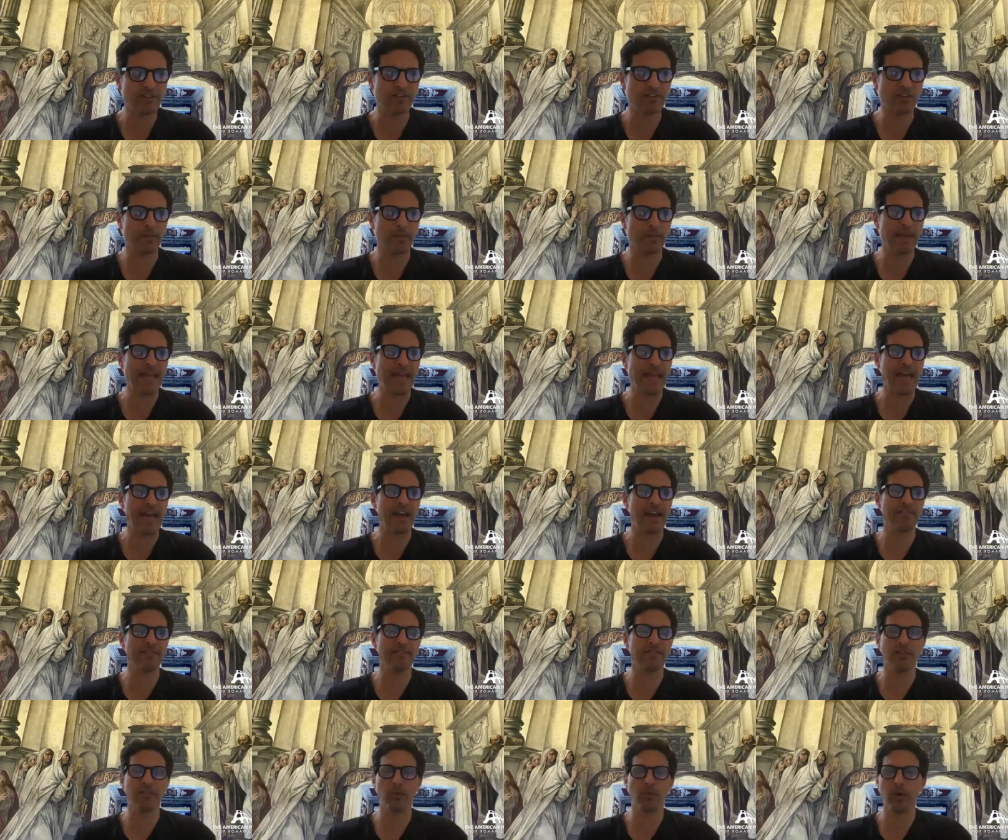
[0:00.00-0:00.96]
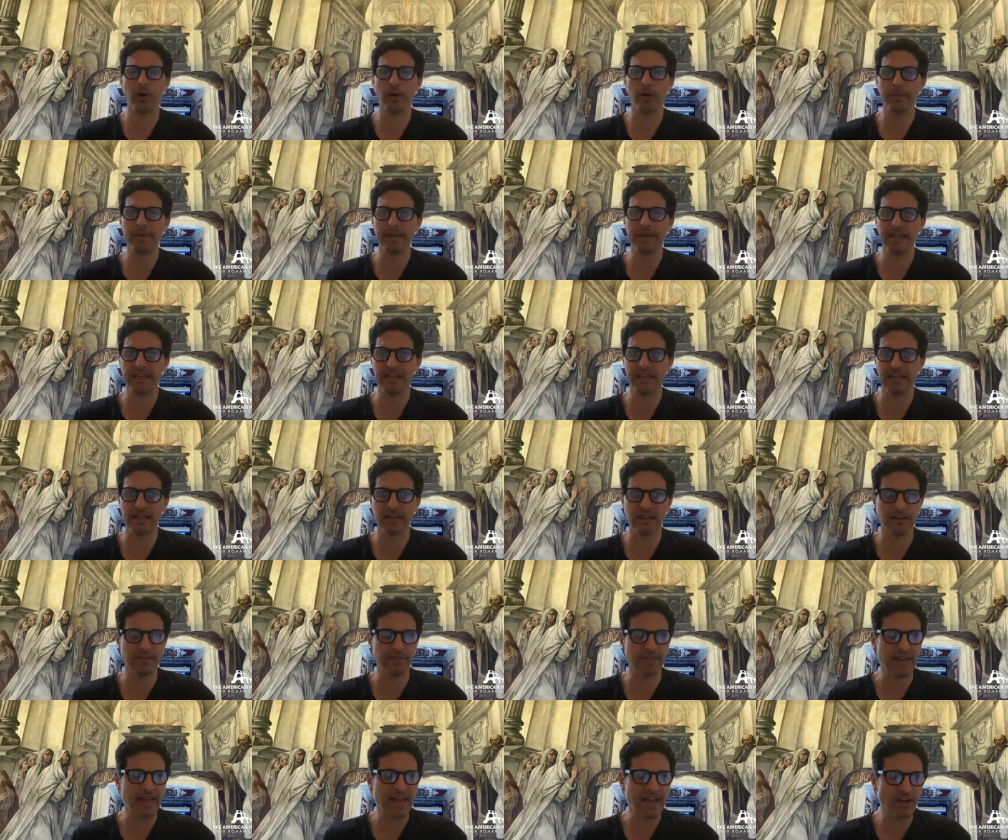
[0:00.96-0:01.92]
on behalf of the well-being
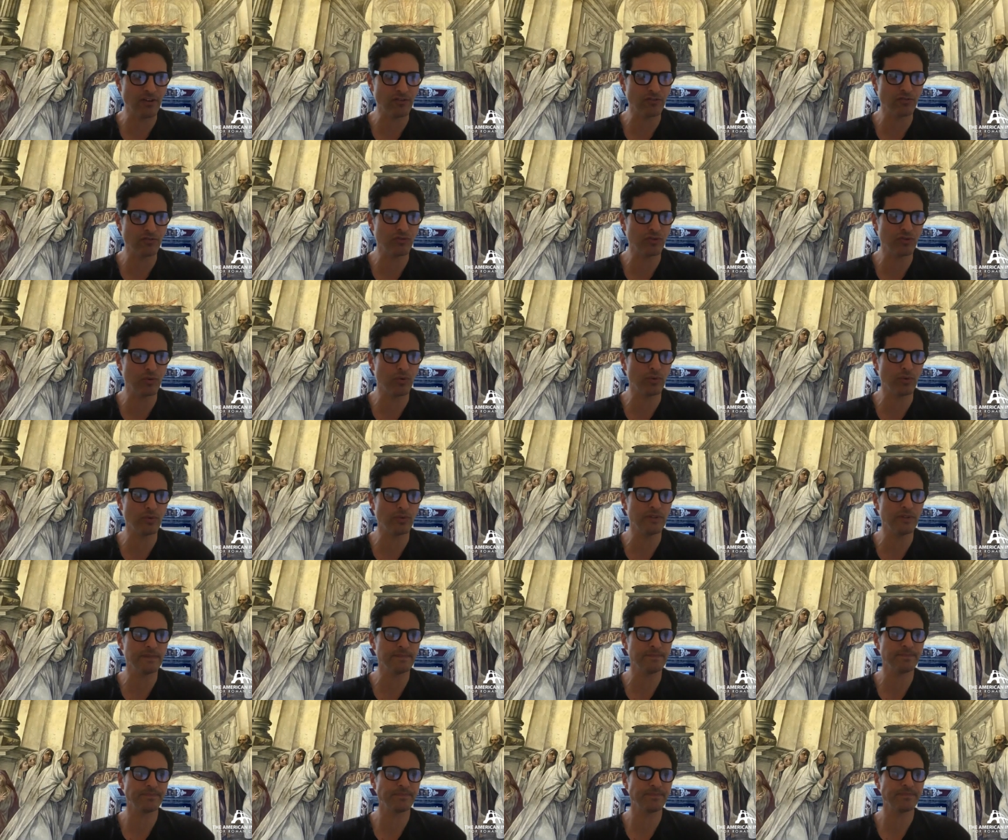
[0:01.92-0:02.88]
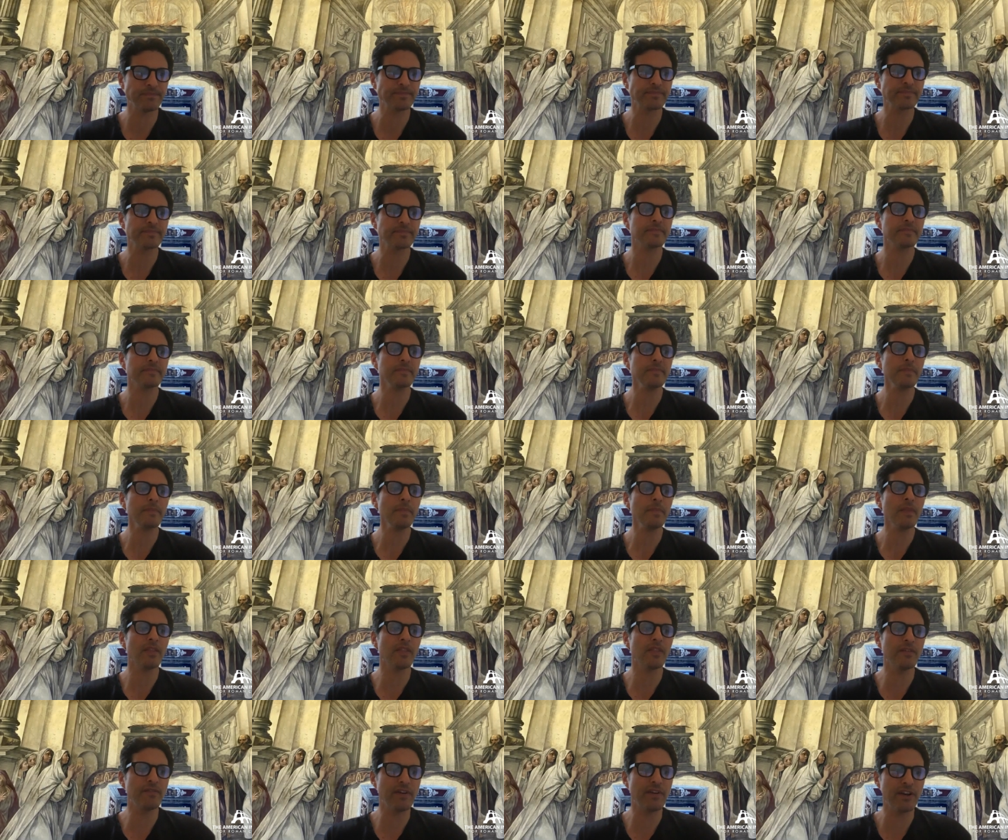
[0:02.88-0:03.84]
of the household,
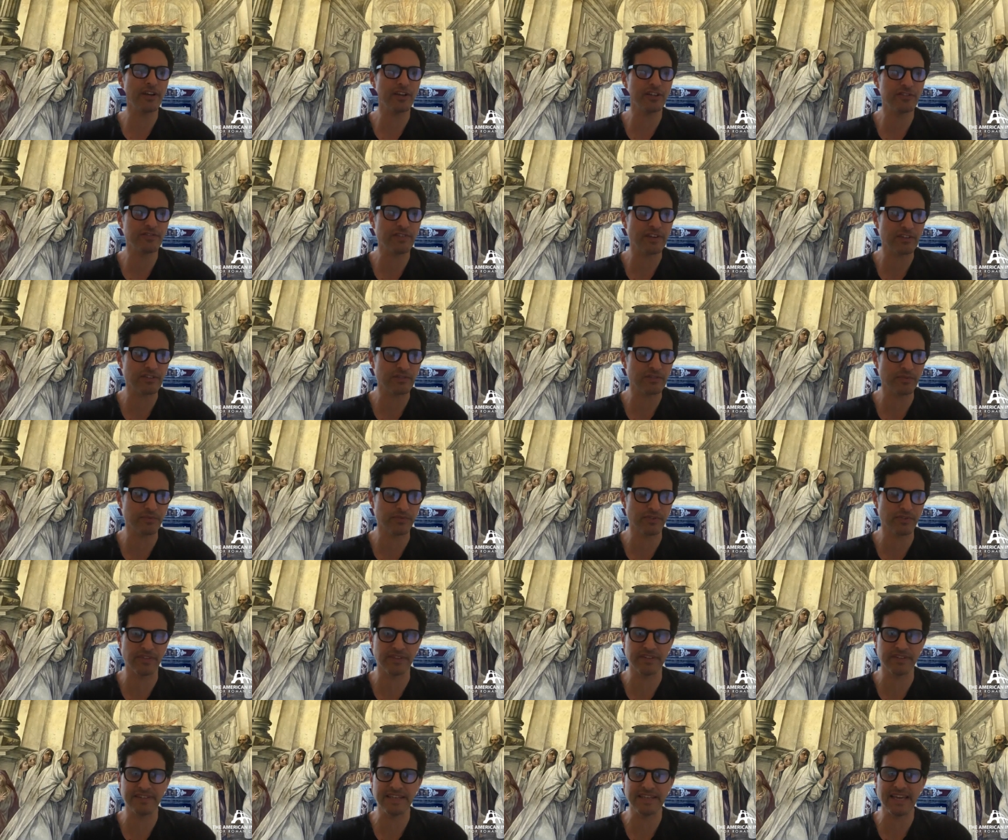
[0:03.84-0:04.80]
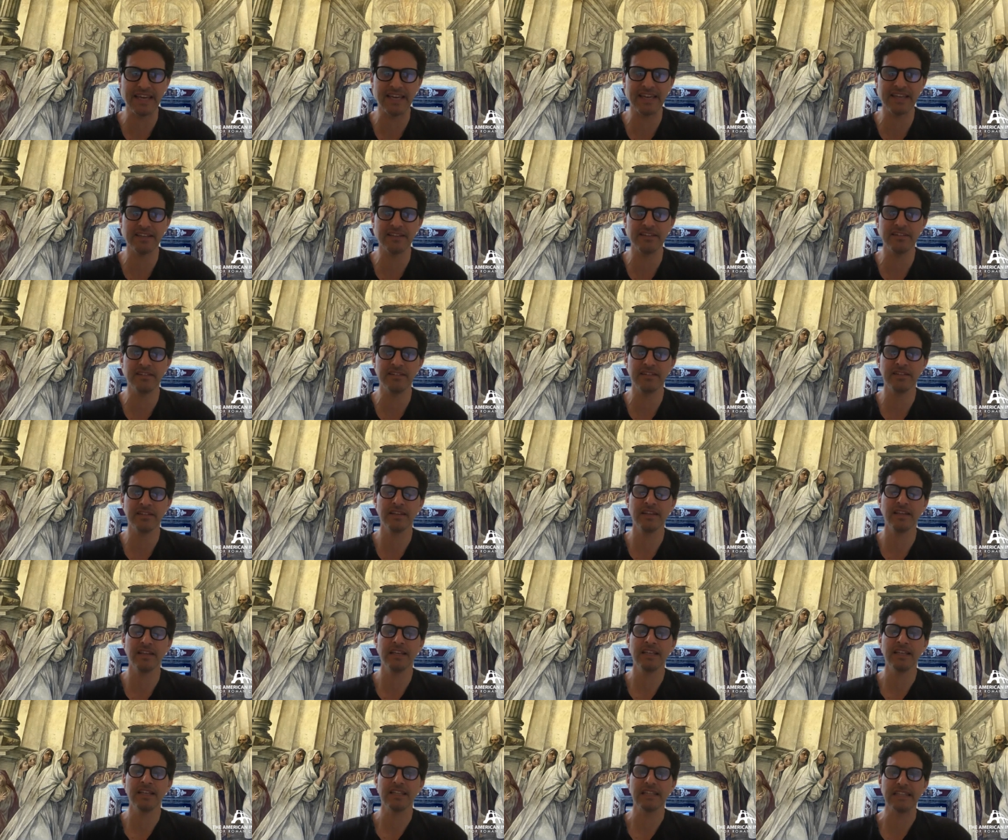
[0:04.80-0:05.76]
the various festivals of the dead,
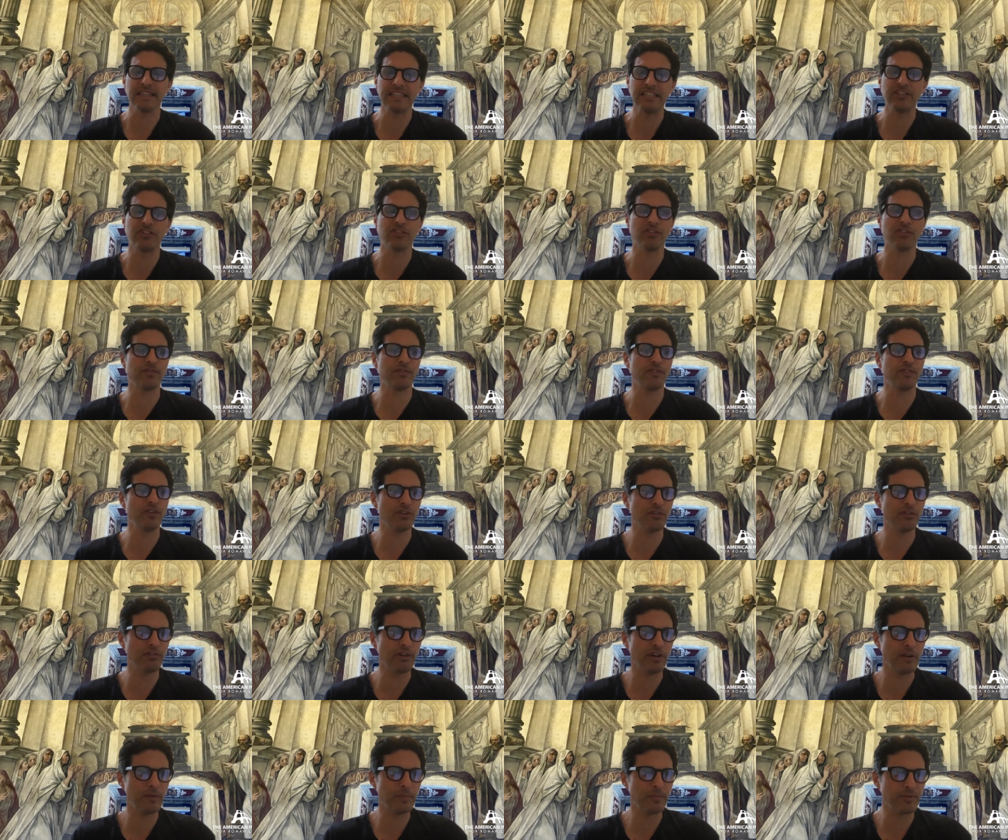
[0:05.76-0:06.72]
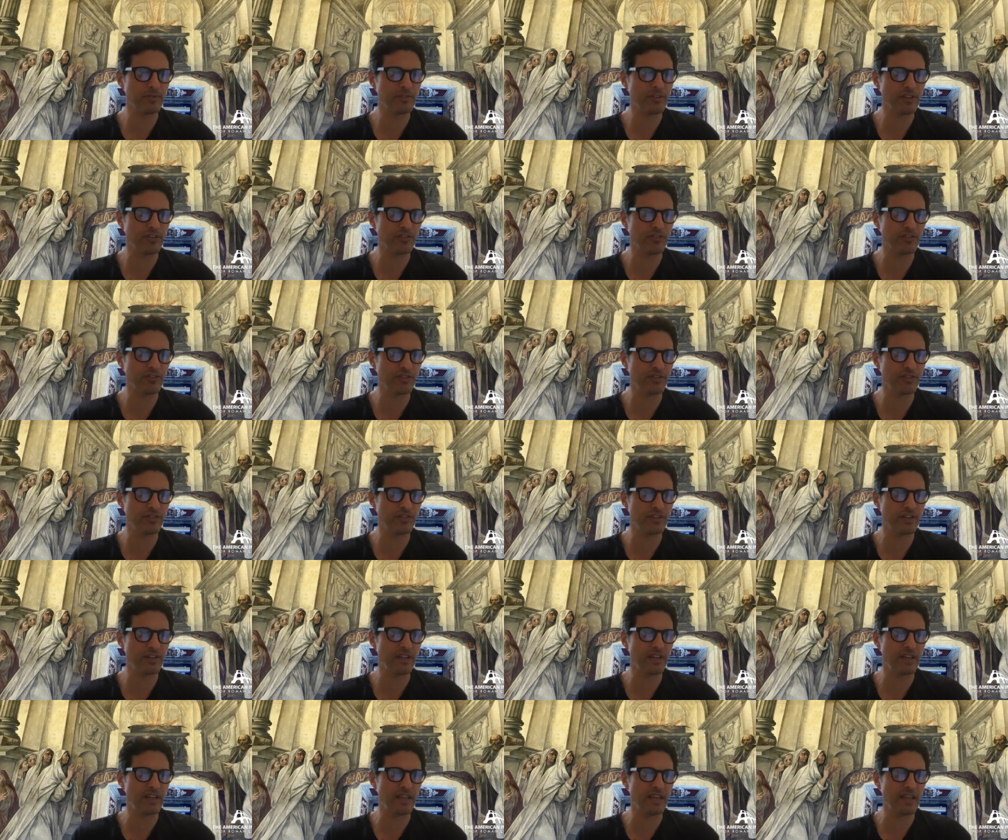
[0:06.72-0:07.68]
leads to funerary
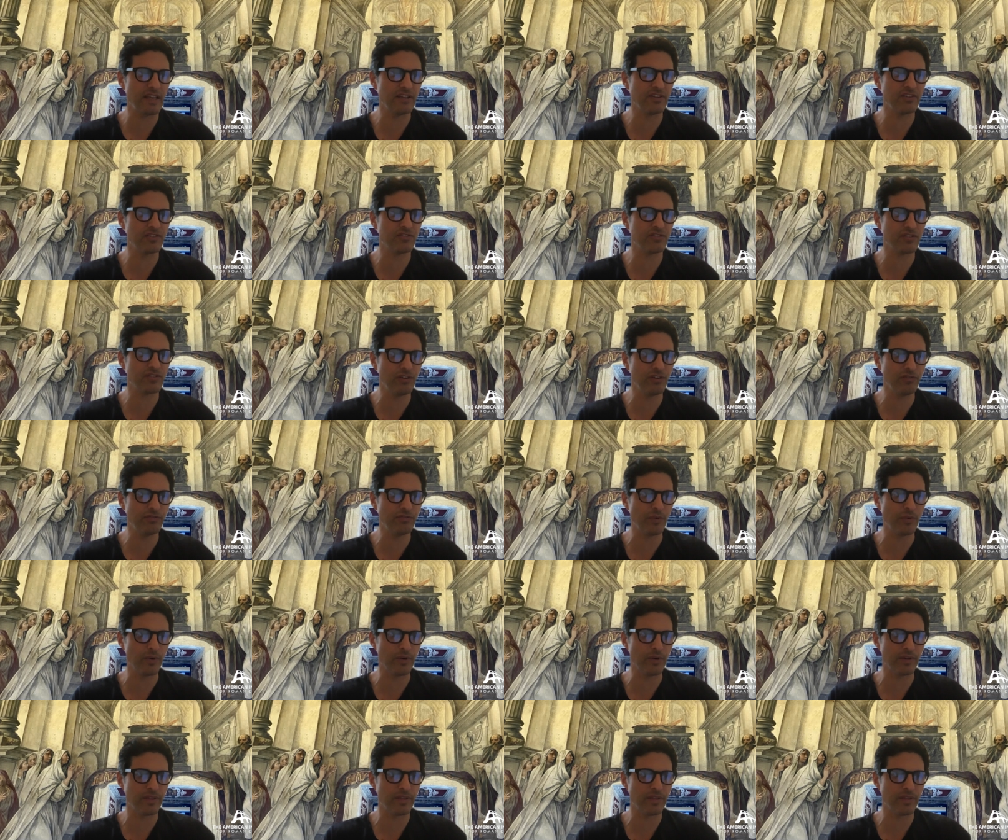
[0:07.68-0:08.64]
processions, and so forth.